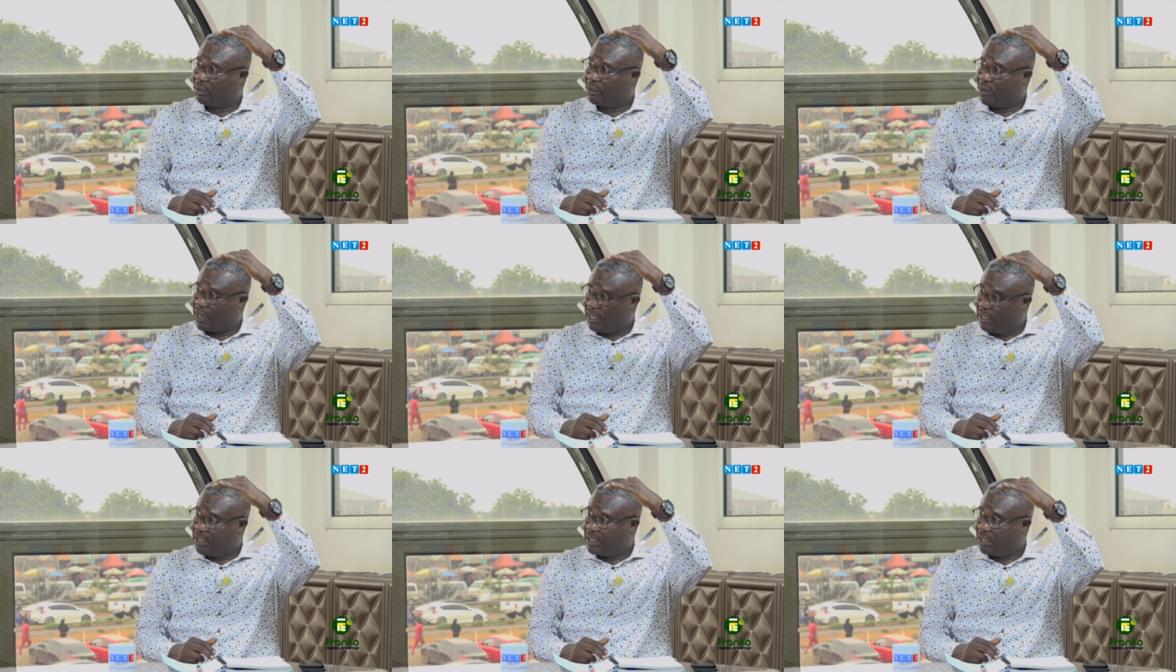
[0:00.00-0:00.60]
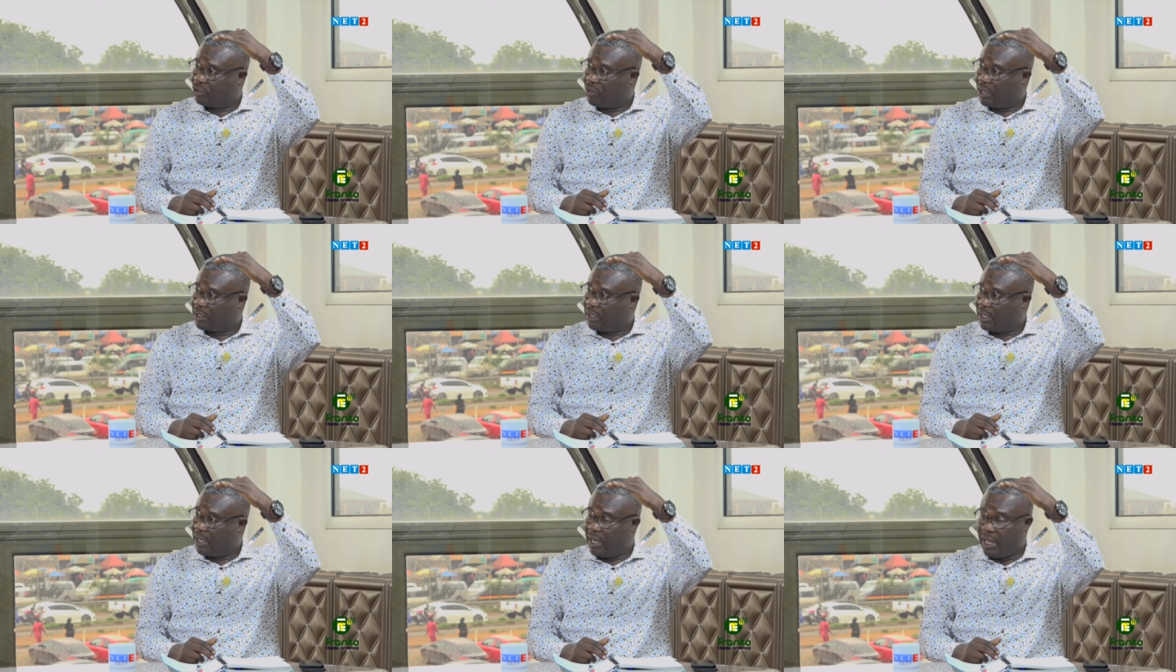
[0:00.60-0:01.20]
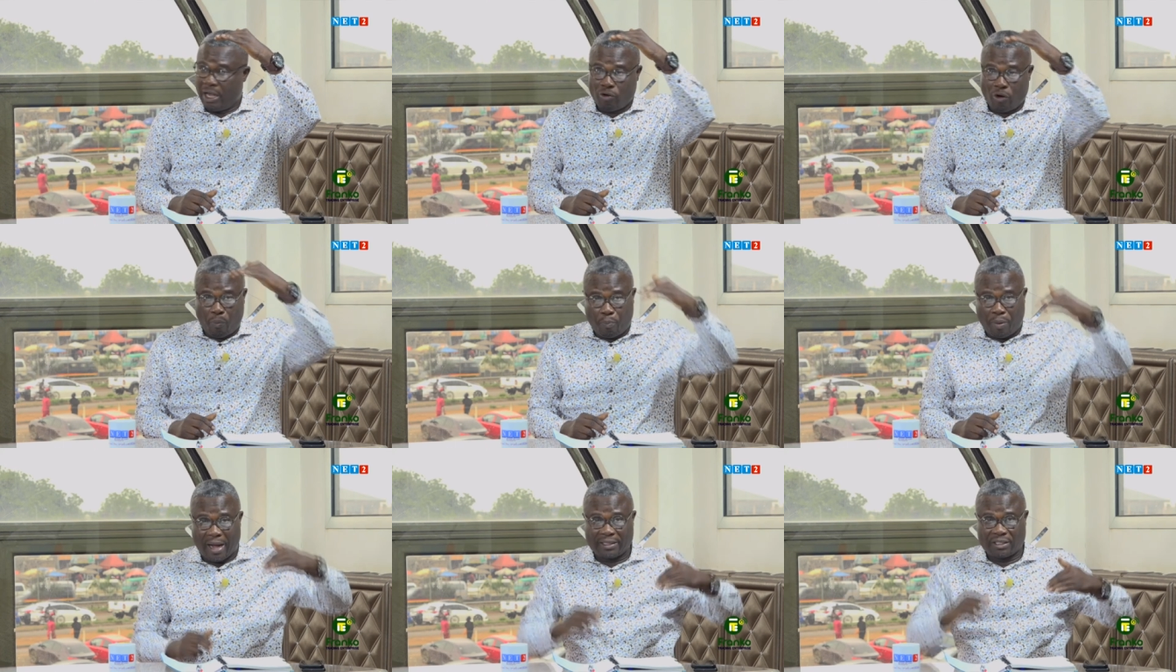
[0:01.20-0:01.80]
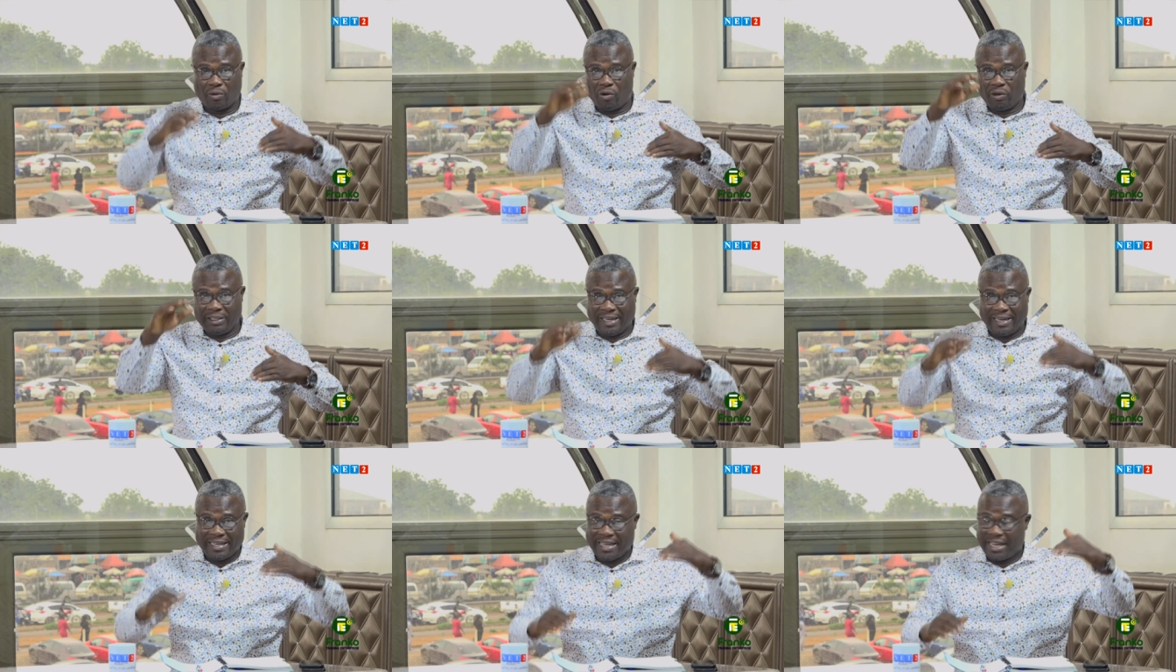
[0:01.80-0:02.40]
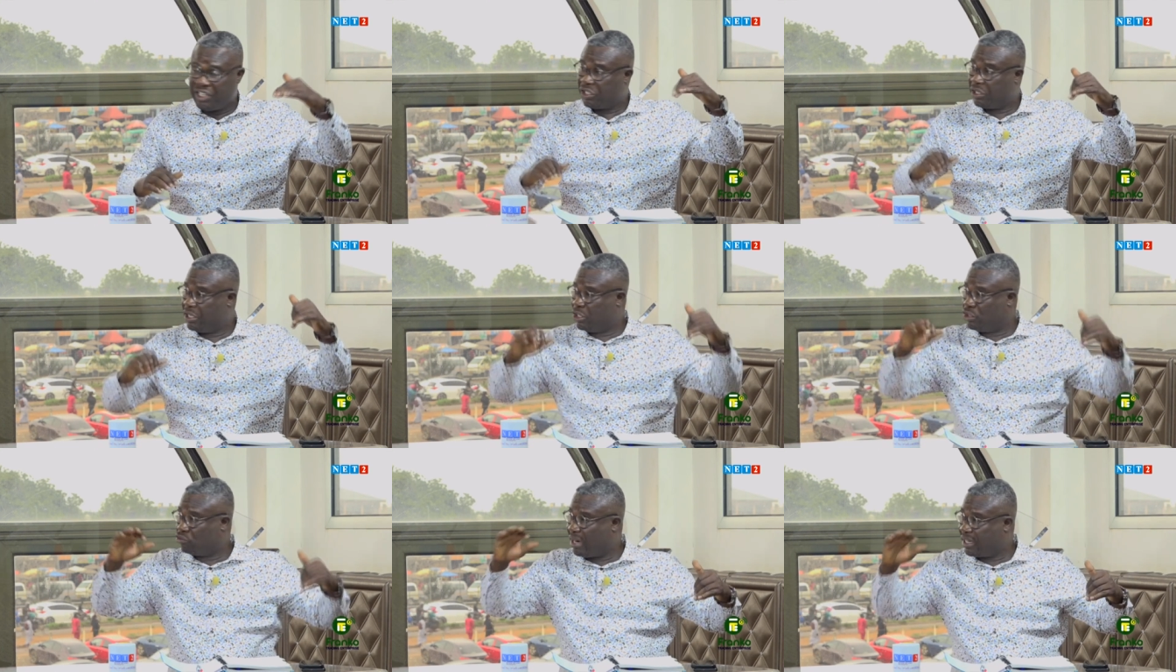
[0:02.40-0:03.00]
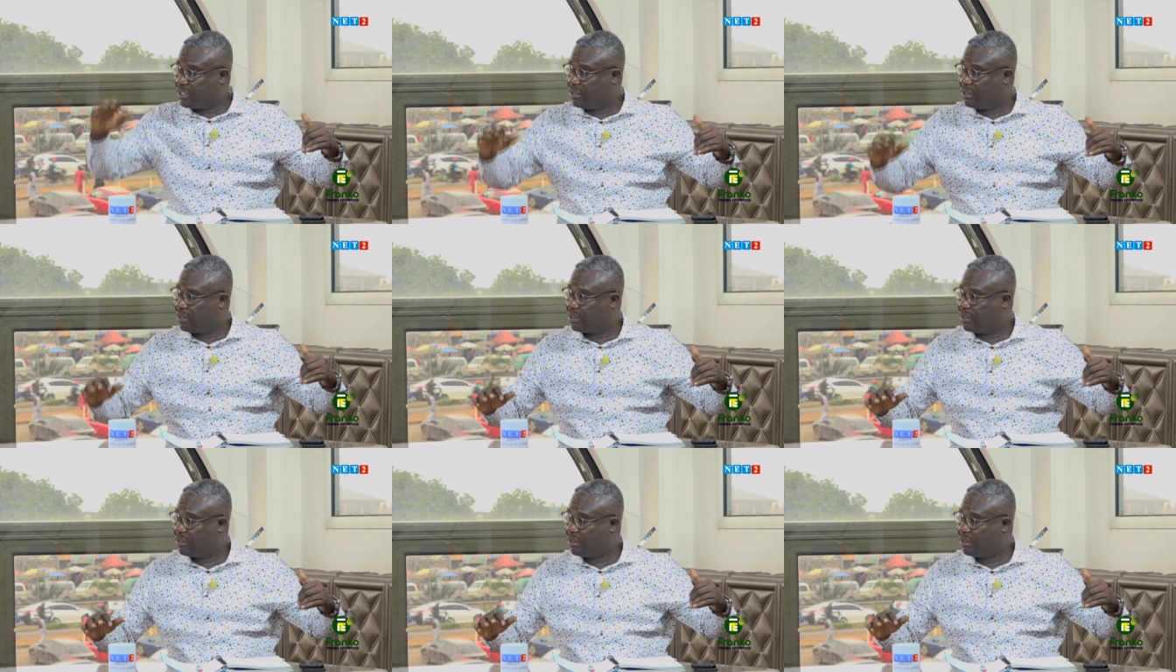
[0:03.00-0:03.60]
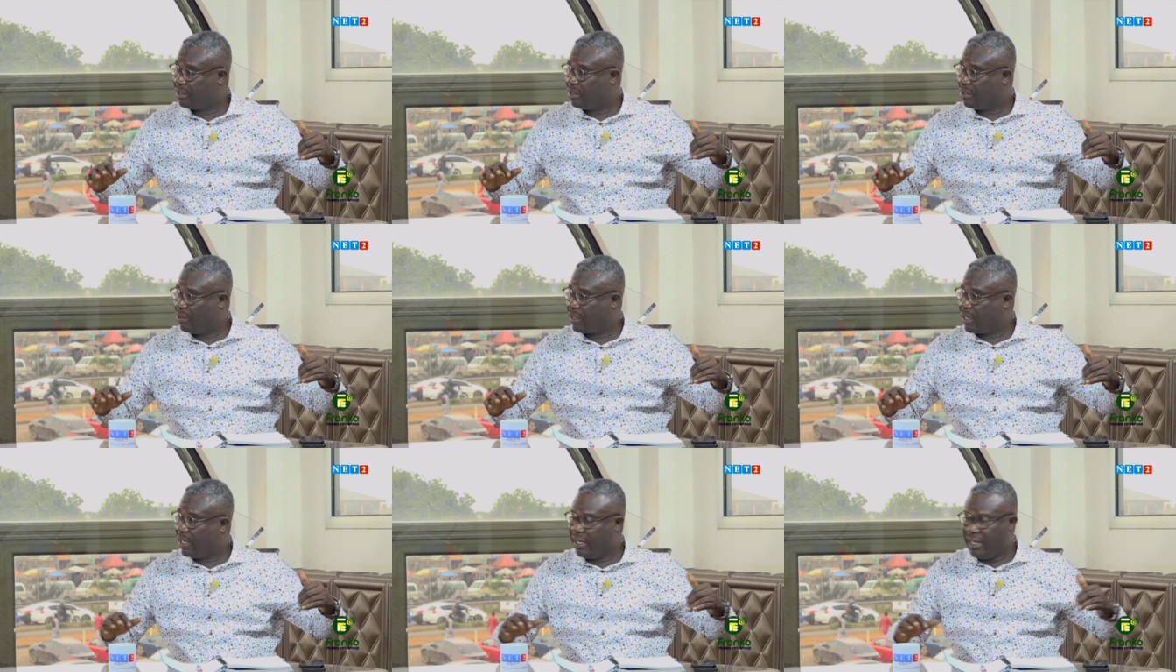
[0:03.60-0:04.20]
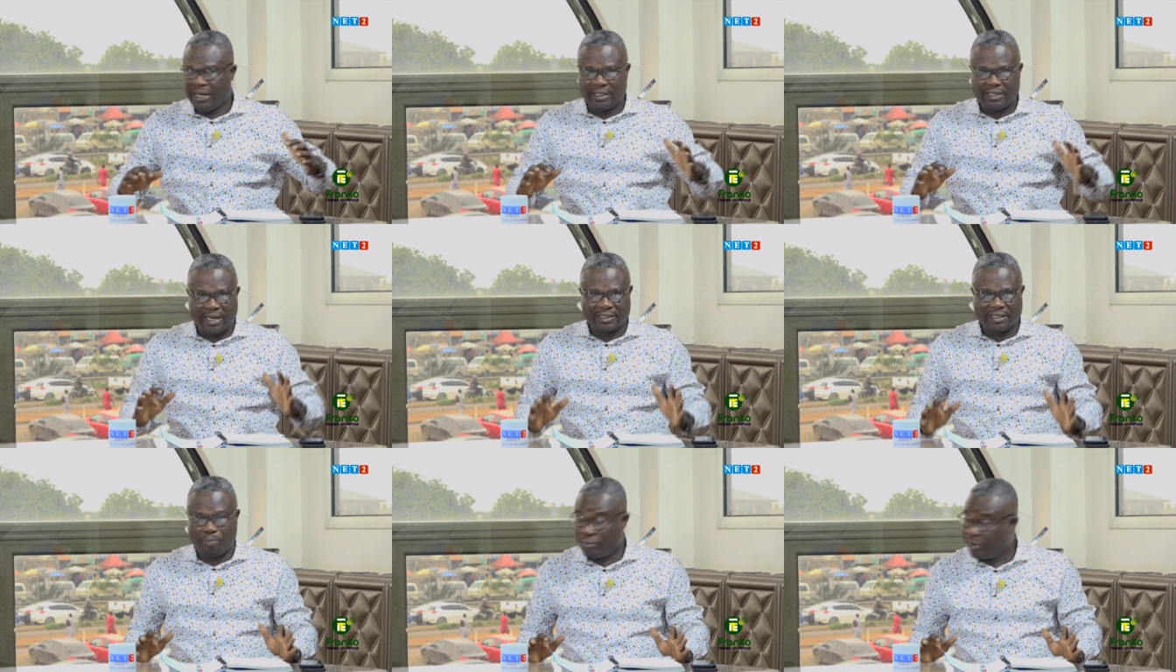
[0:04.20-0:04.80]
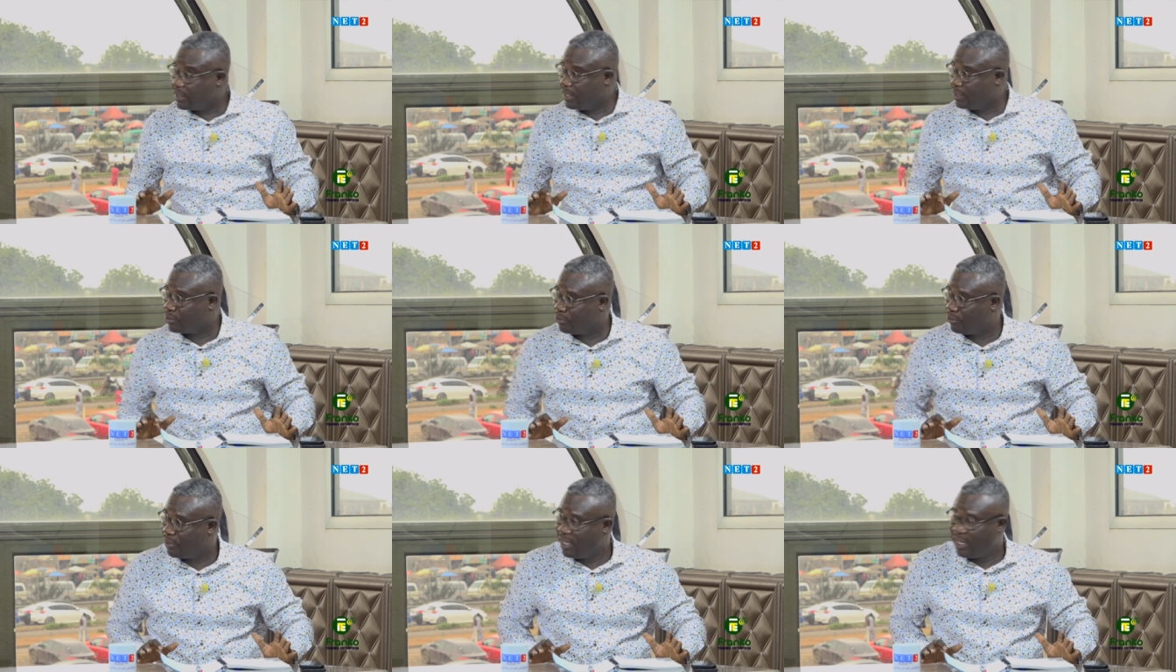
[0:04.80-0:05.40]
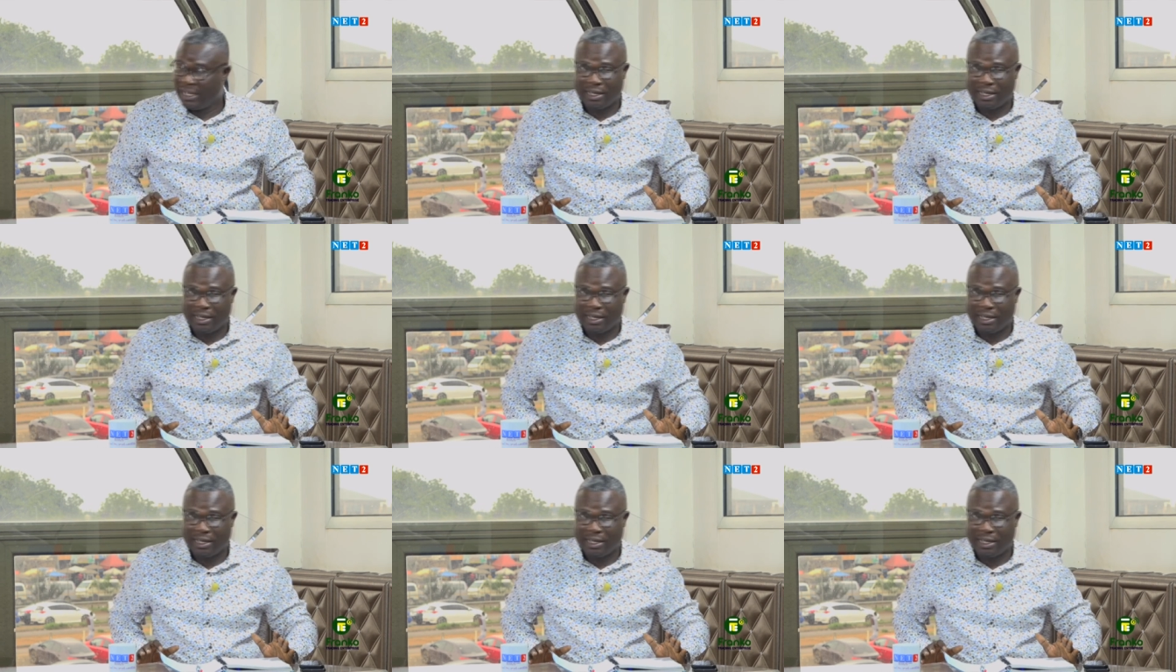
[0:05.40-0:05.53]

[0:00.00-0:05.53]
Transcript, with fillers: organizational structure, and all pass on delegation instructions. Okay. And as a president, you know,